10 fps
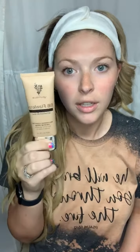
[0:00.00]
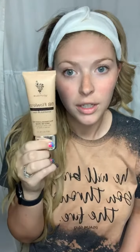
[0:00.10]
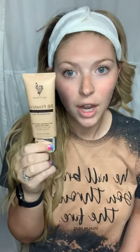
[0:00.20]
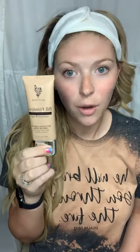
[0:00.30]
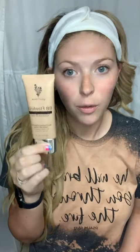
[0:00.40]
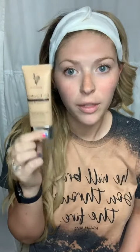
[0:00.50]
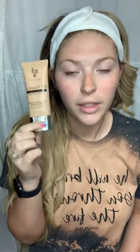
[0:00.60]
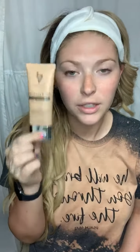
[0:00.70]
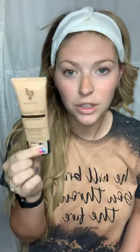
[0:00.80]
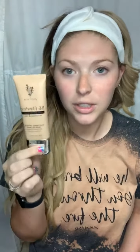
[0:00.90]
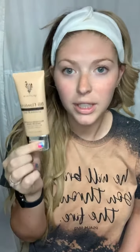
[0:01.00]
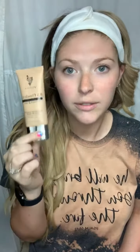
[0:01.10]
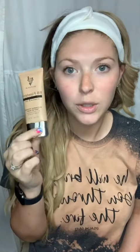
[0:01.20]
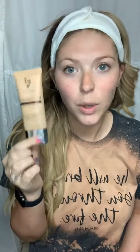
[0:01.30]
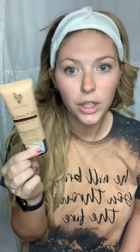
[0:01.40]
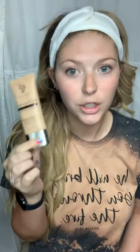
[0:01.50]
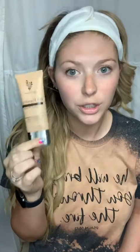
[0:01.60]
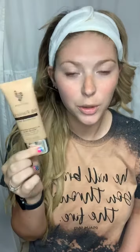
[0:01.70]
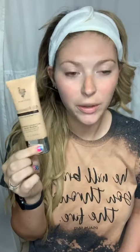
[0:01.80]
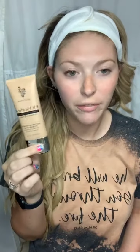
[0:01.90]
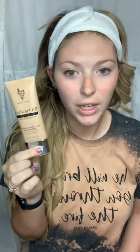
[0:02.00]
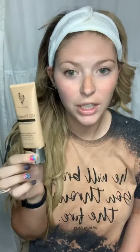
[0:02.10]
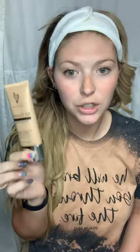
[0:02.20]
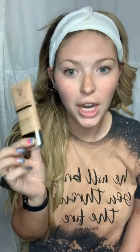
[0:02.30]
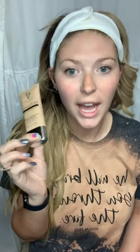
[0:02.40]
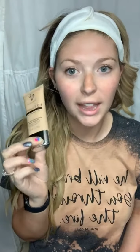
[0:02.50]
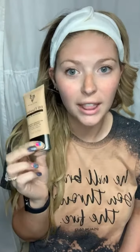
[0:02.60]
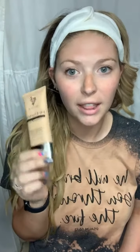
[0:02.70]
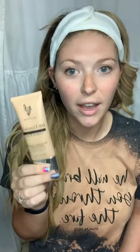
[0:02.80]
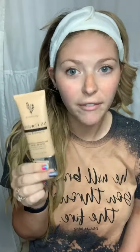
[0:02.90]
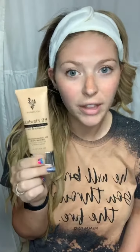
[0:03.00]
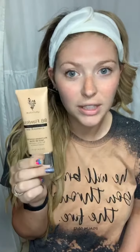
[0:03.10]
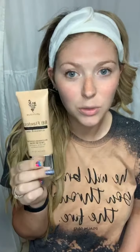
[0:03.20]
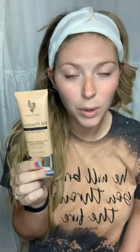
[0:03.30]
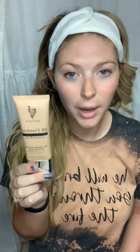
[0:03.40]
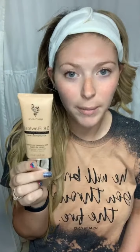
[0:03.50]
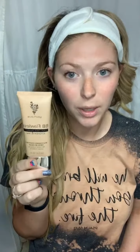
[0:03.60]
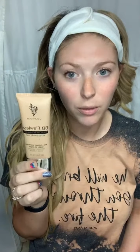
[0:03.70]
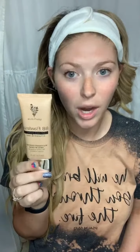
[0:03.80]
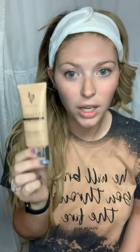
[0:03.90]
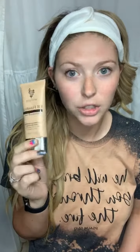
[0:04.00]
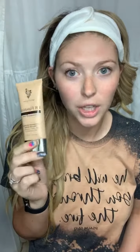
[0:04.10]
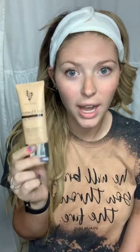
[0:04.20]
No, this just gives you a good dewy finish. I love this when I'm in a rush.